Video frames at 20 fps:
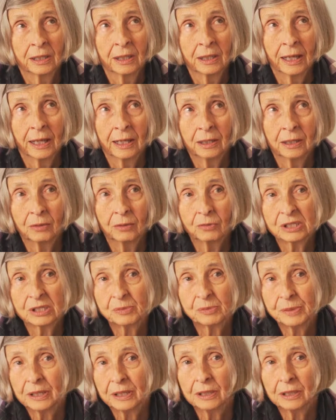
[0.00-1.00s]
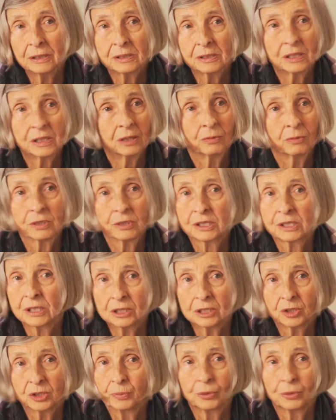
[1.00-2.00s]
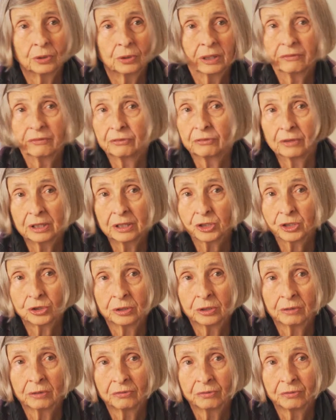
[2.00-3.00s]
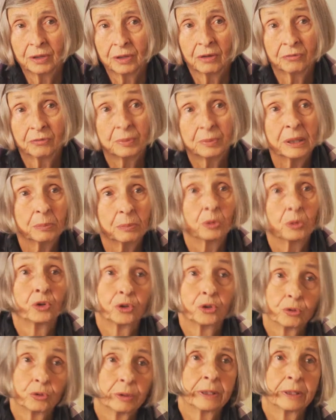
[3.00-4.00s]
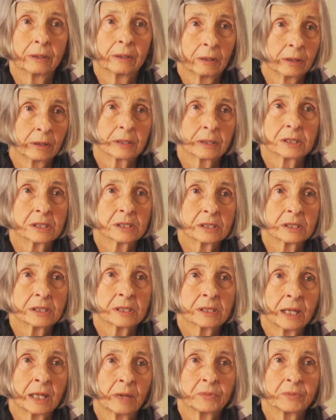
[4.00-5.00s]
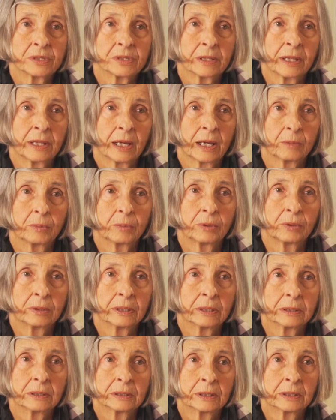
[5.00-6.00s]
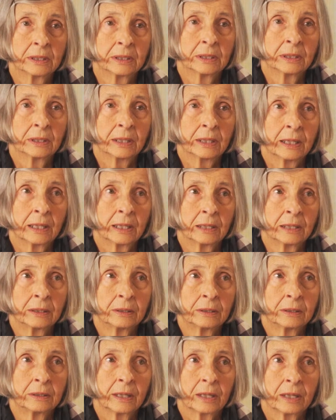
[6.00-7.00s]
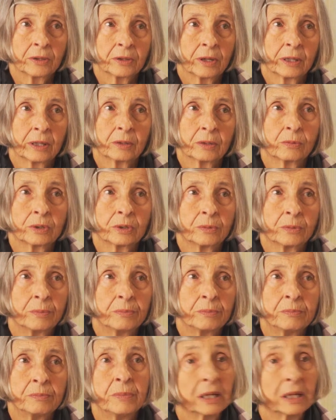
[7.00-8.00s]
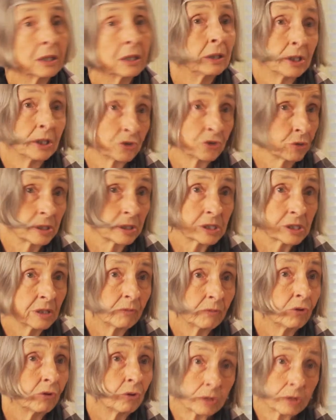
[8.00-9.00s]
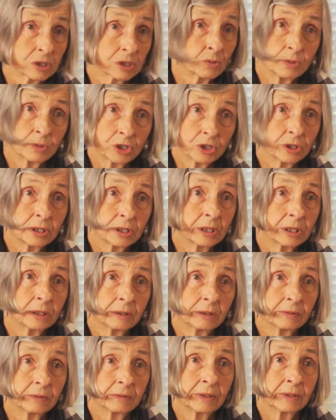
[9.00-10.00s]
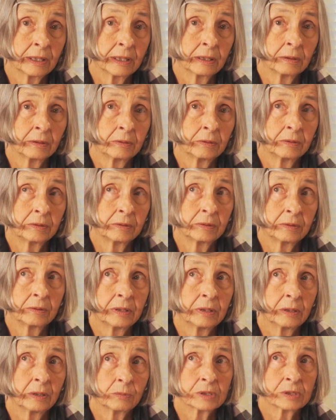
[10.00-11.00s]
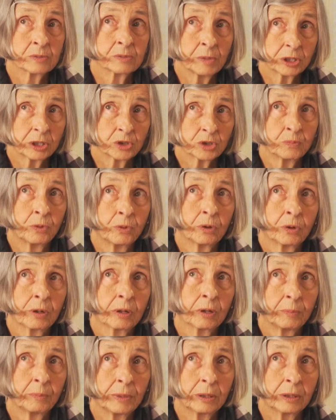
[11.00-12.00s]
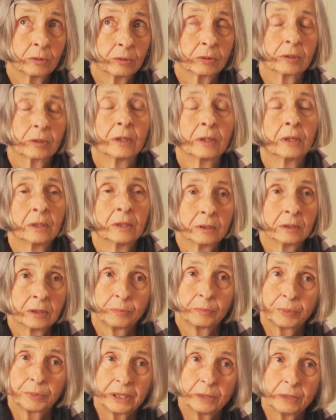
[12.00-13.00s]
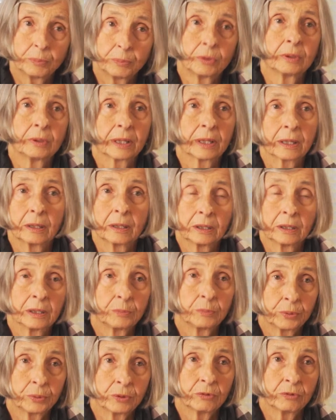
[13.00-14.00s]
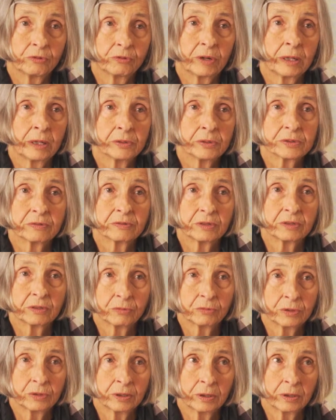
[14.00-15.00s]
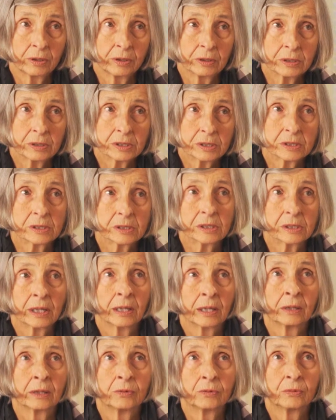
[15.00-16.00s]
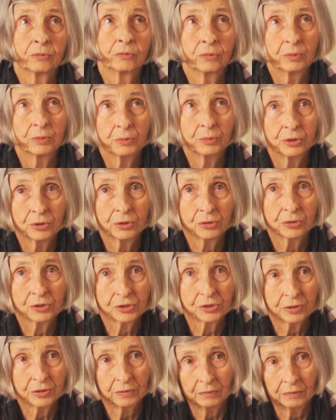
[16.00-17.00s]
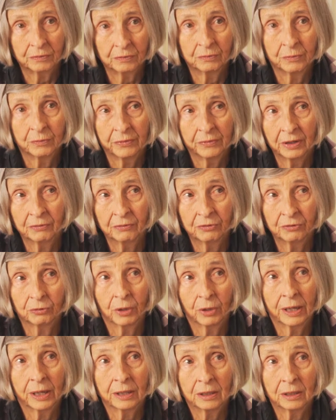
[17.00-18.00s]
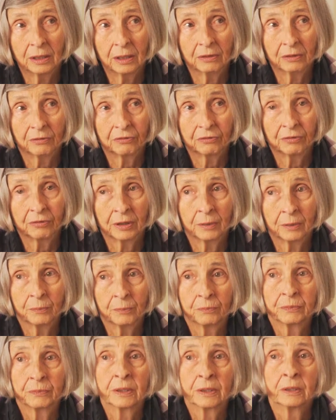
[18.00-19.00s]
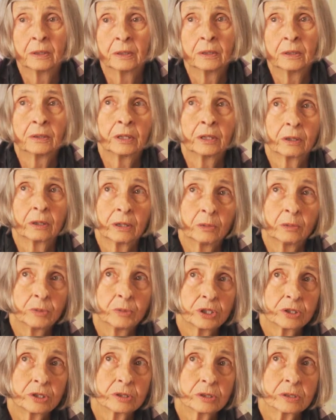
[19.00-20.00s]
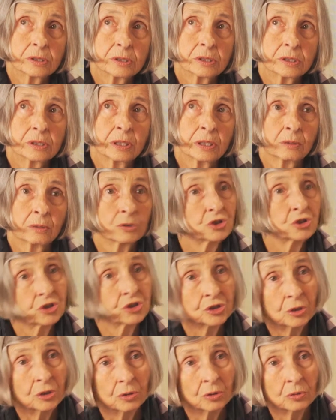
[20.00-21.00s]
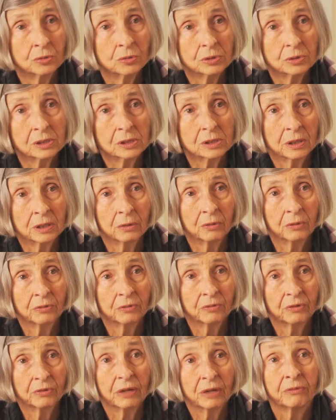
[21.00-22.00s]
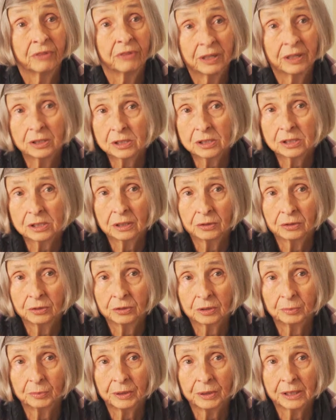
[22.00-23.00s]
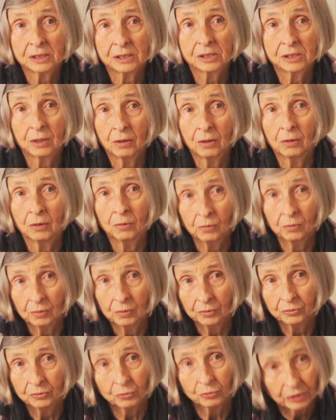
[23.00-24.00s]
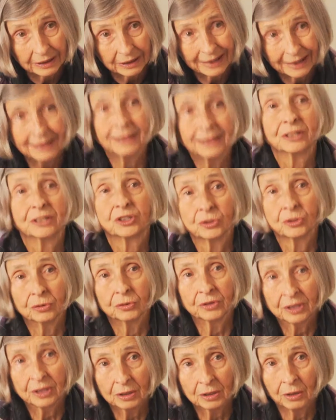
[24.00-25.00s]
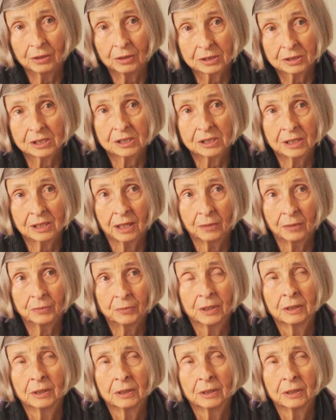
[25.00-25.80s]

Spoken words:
And it was because there was such a proliferation of people doing artist stamps at that point. And I thought it would make an interesting focus, which it did. And it was much more about the people, like I did profiles of different artists and reproduced a variety of their images. There were shows, there were events that took place, all relating to the artist stamp.